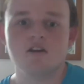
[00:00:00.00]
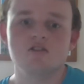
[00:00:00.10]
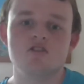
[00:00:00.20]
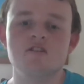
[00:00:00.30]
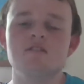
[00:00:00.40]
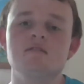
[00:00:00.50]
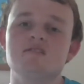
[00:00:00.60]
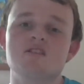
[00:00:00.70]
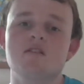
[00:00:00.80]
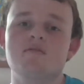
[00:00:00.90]
She doesn't
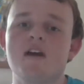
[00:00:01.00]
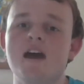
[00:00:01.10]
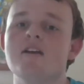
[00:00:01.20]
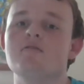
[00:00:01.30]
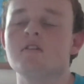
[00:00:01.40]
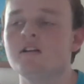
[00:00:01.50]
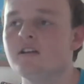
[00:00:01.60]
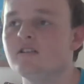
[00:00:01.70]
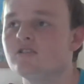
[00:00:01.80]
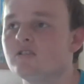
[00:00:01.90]
deserve the hate,
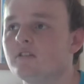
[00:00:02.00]
really.